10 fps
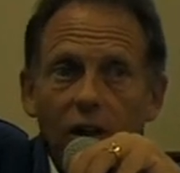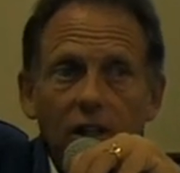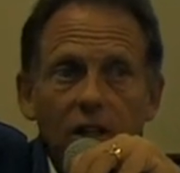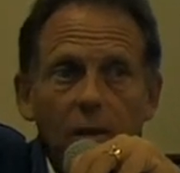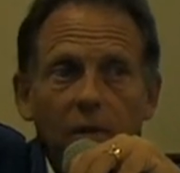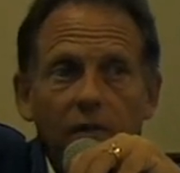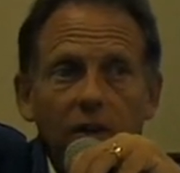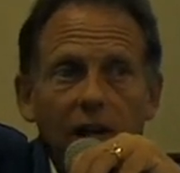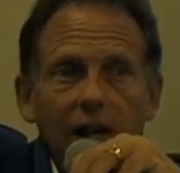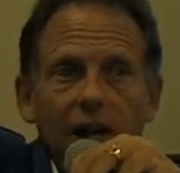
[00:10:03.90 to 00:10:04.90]
archetype
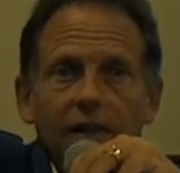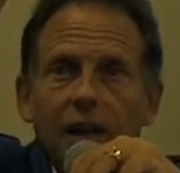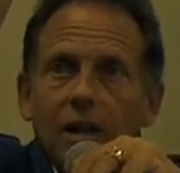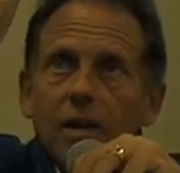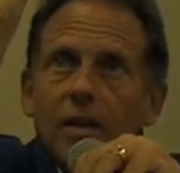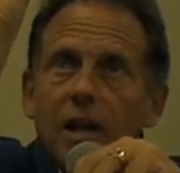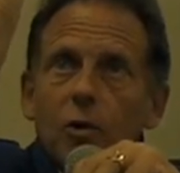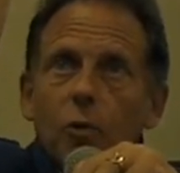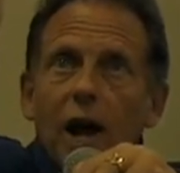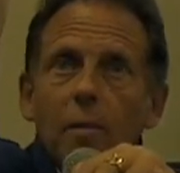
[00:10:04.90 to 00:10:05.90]
level, they
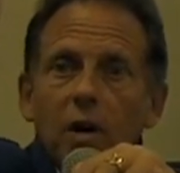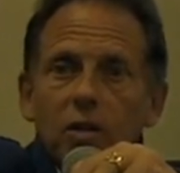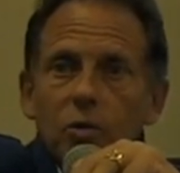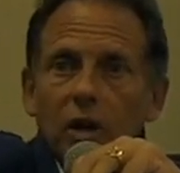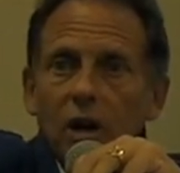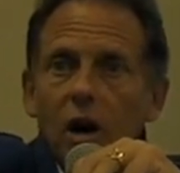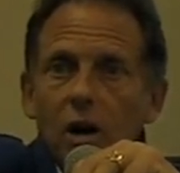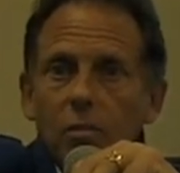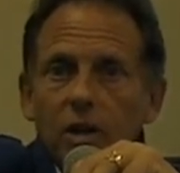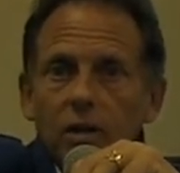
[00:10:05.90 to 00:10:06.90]
grab onto a
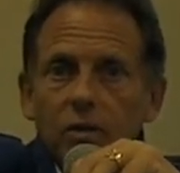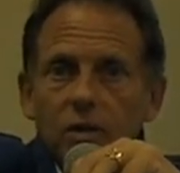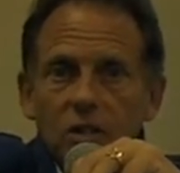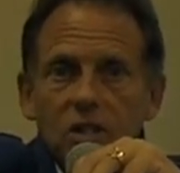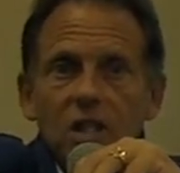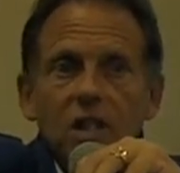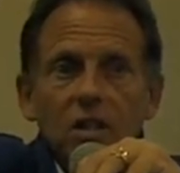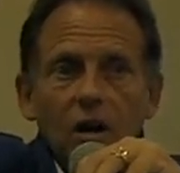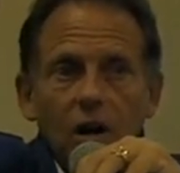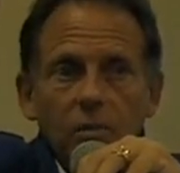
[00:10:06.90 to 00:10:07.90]
karma, the
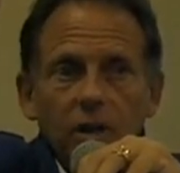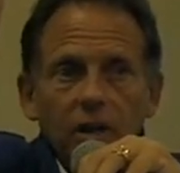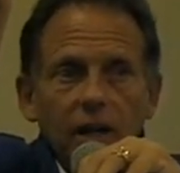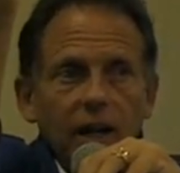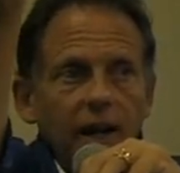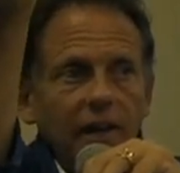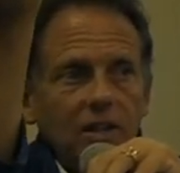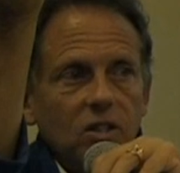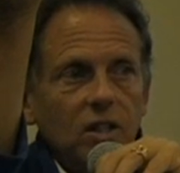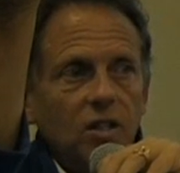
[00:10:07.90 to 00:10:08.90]
seed karma, And
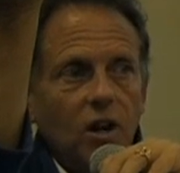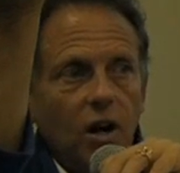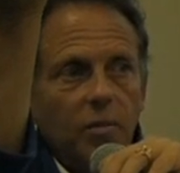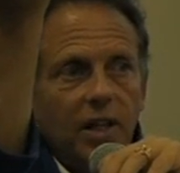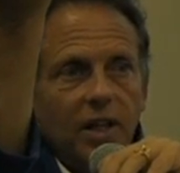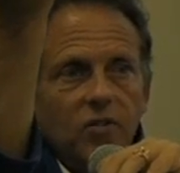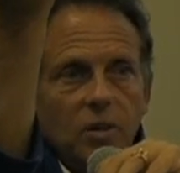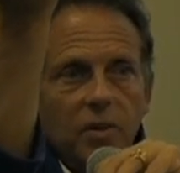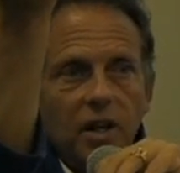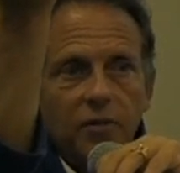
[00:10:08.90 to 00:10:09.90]
that seed karma gives
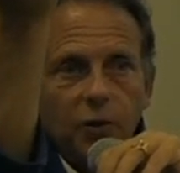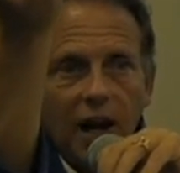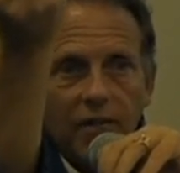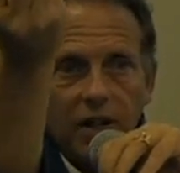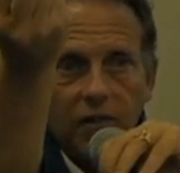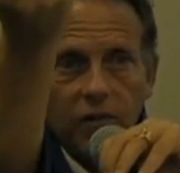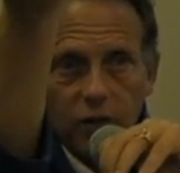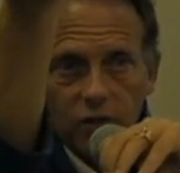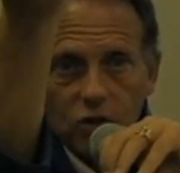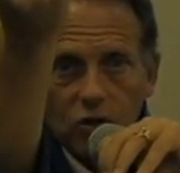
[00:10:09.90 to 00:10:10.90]
them enough gravity
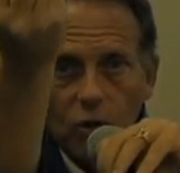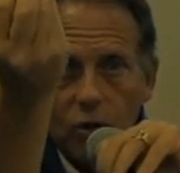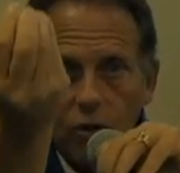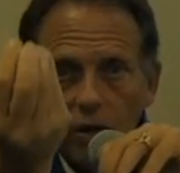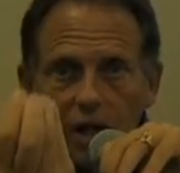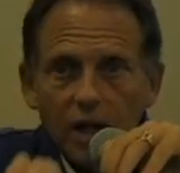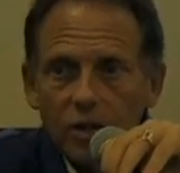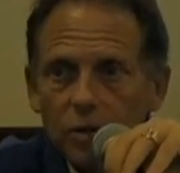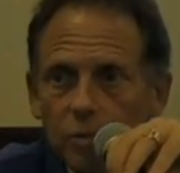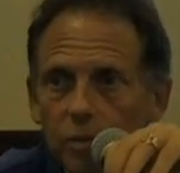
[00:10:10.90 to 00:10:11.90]
for the soul
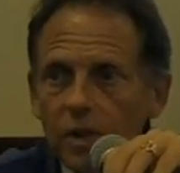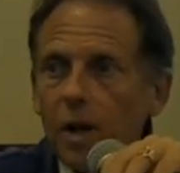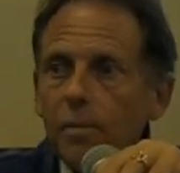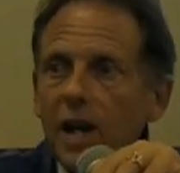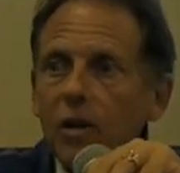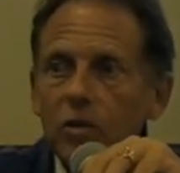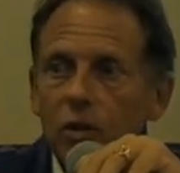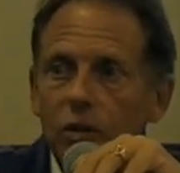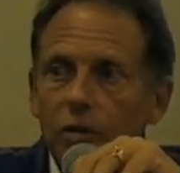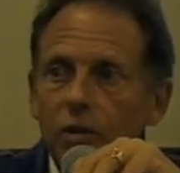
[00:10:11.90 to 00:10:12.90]
to come down
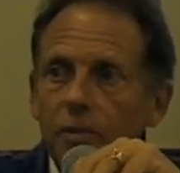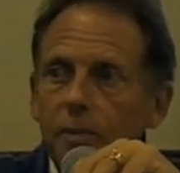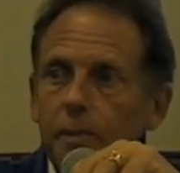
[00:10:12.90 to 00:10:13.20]
to earth.